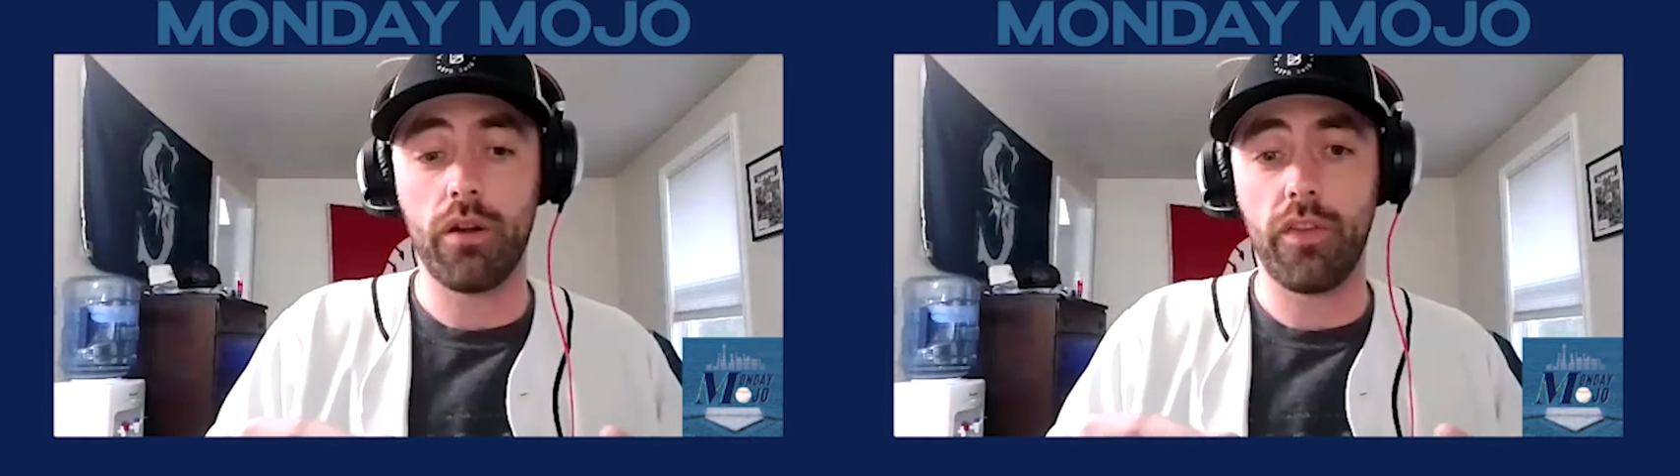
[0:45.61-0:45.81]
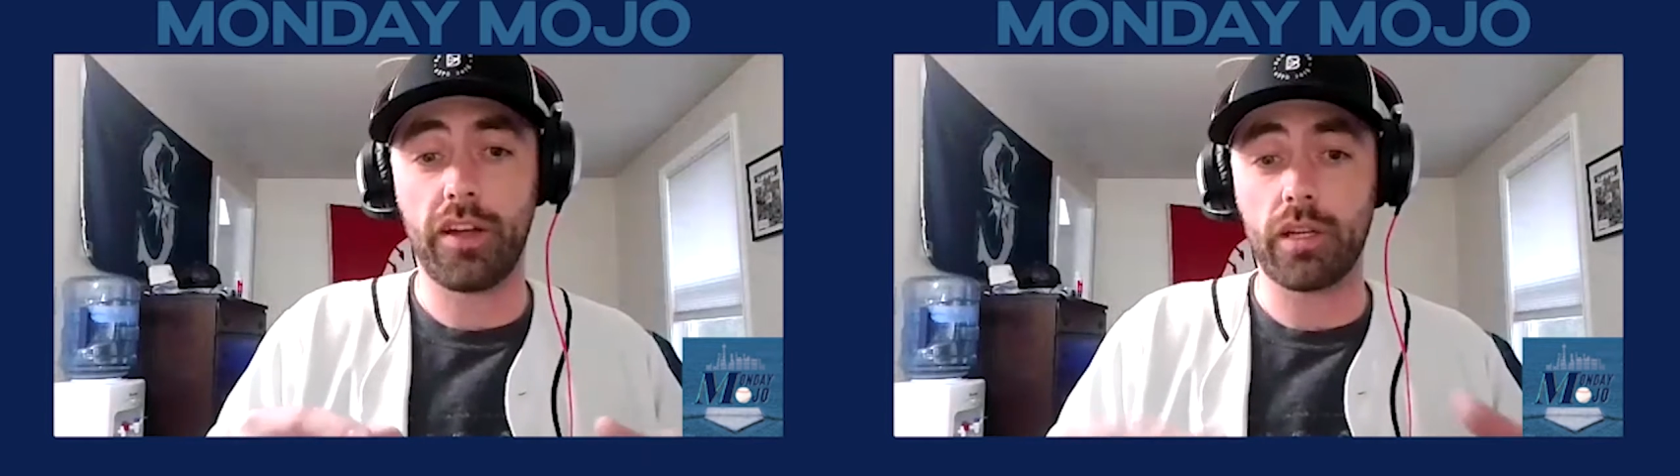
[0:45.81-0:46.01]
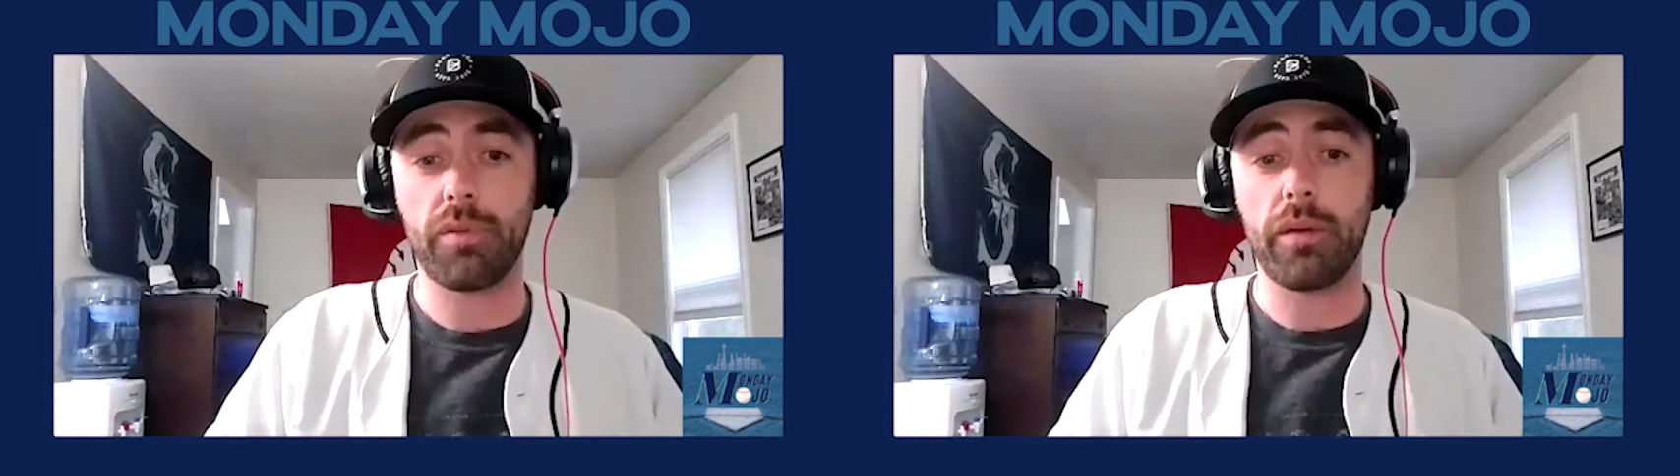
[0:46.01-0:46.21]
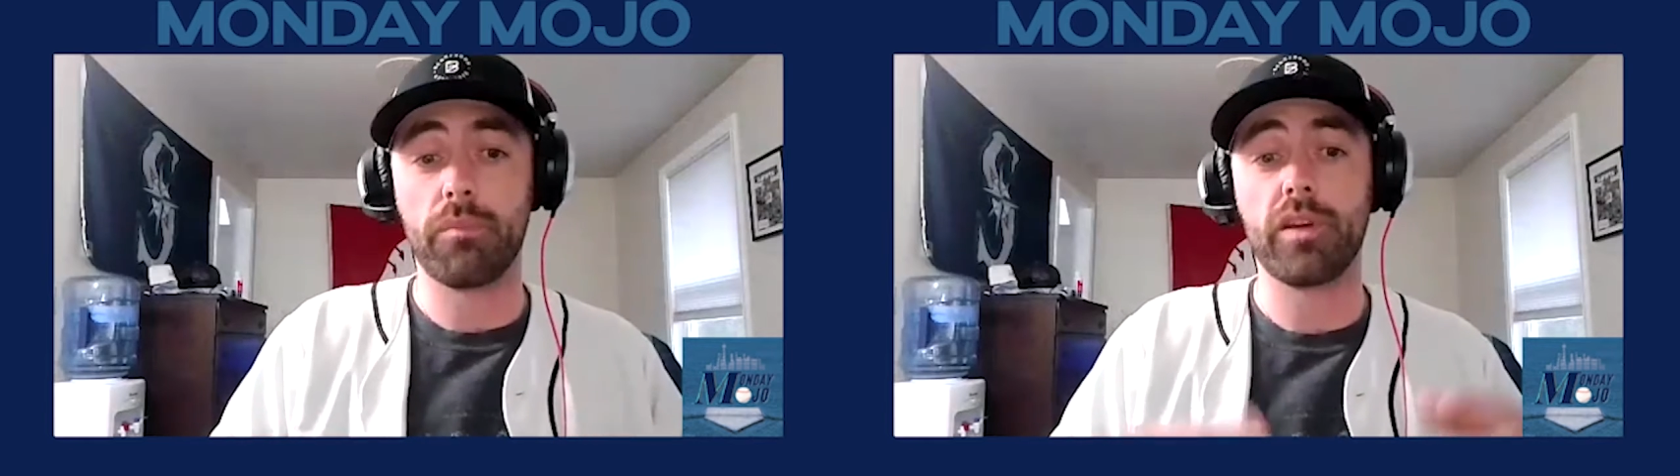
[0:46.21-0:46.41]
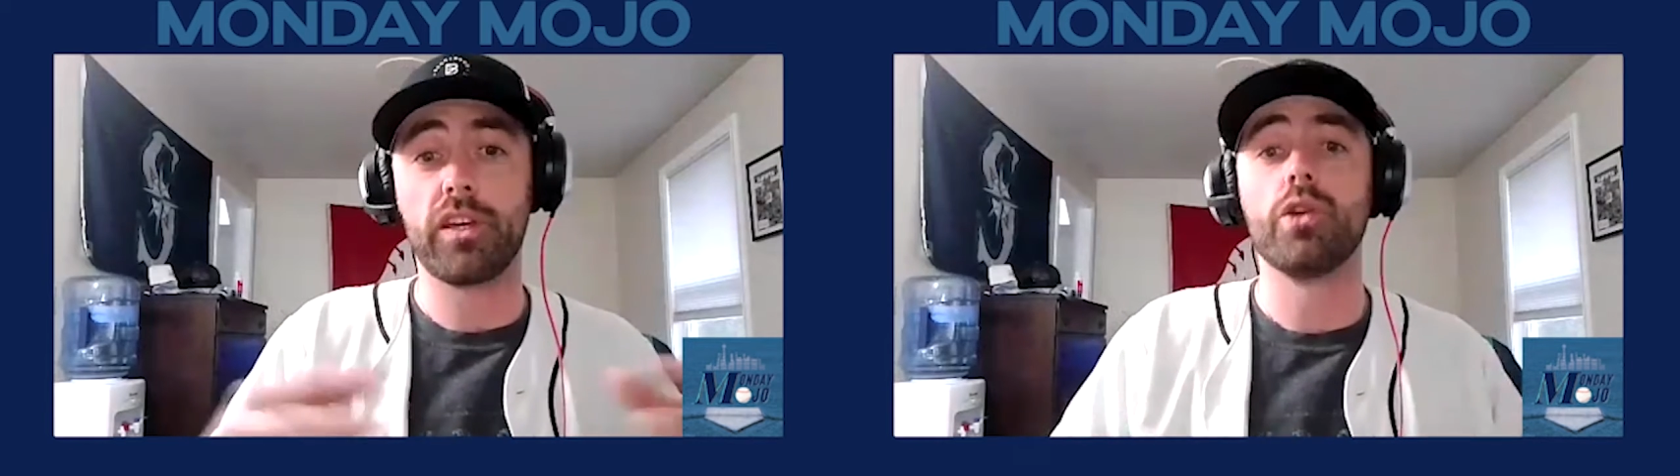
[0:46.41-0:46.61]
to be a
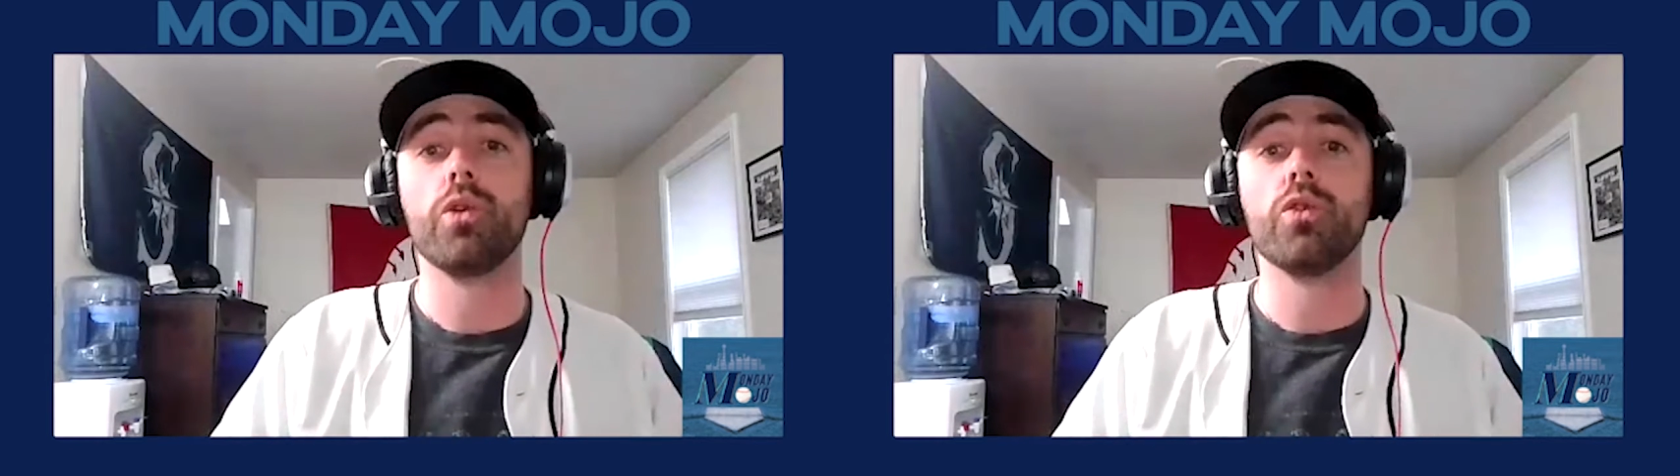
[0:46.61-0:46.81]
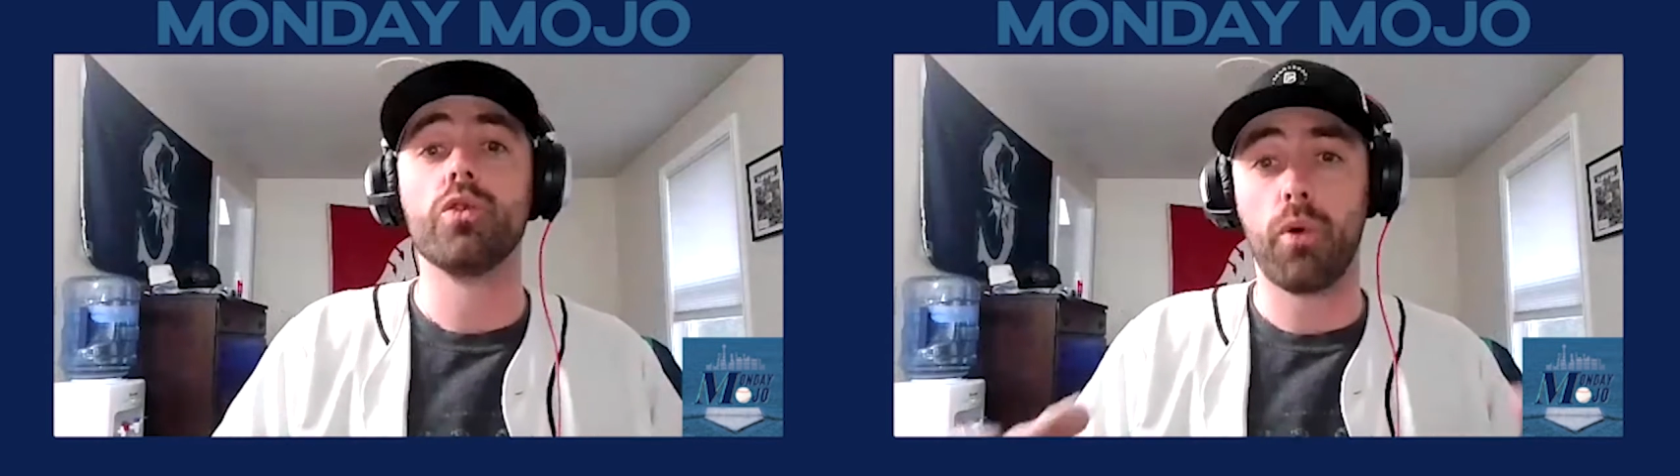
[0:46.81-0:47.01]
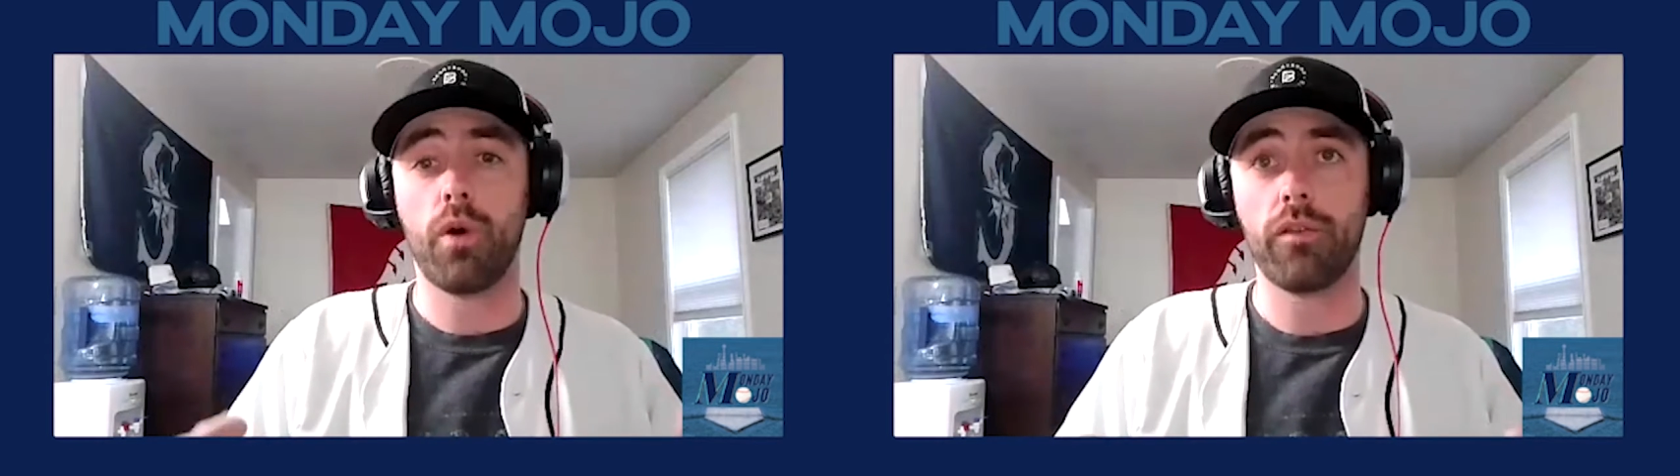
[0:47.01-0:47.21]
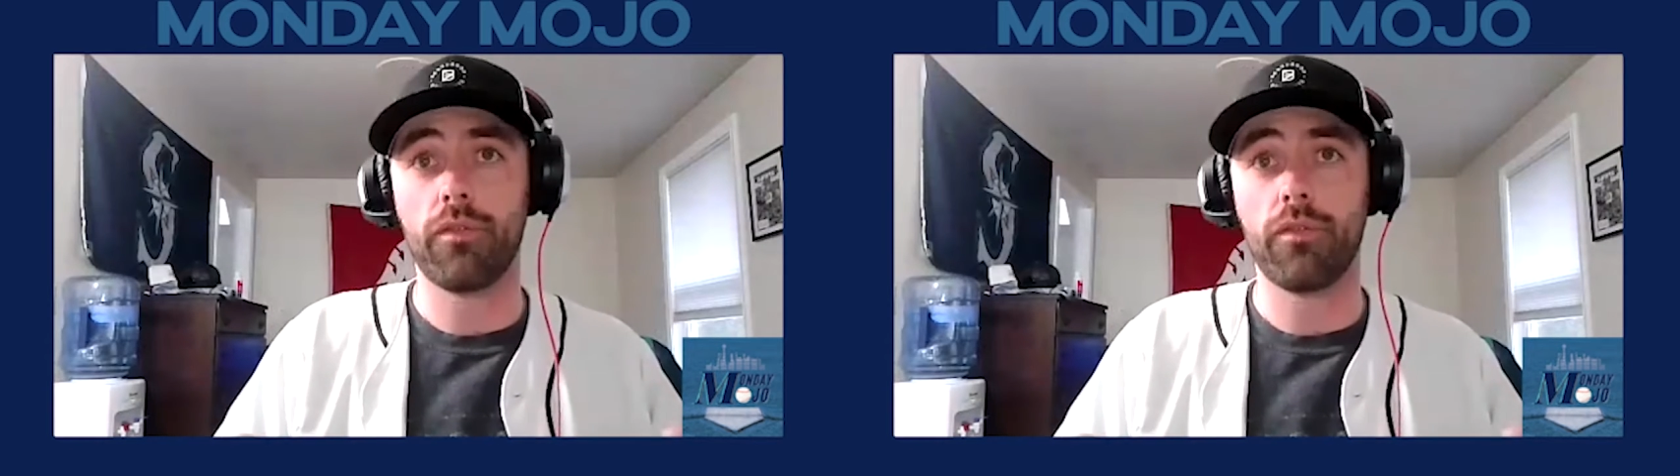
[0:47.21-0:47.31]
huge point